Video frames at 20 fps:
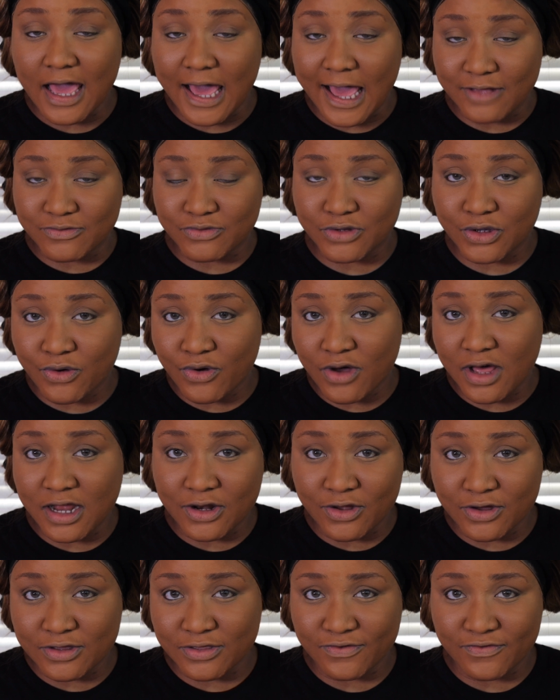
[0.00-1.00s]
As we go
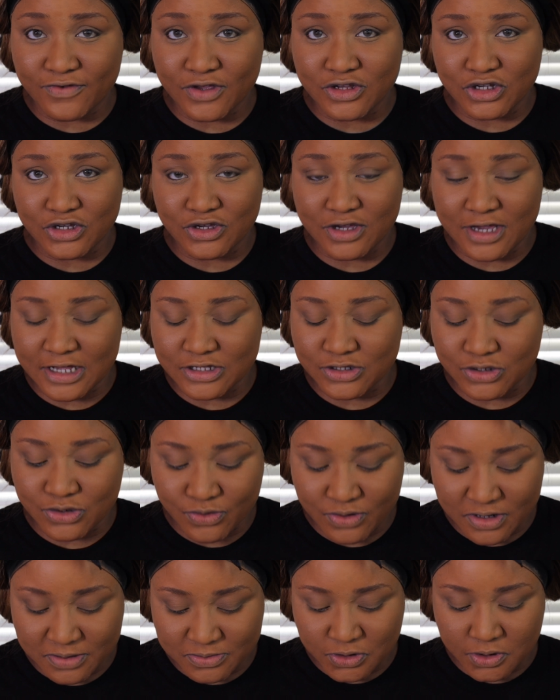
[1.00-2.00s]
along the video, you guys will
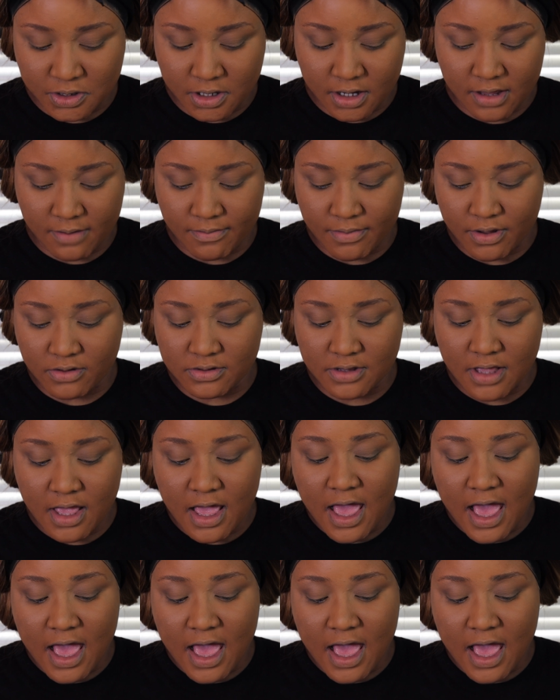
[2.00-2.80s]
know what I'm talking about.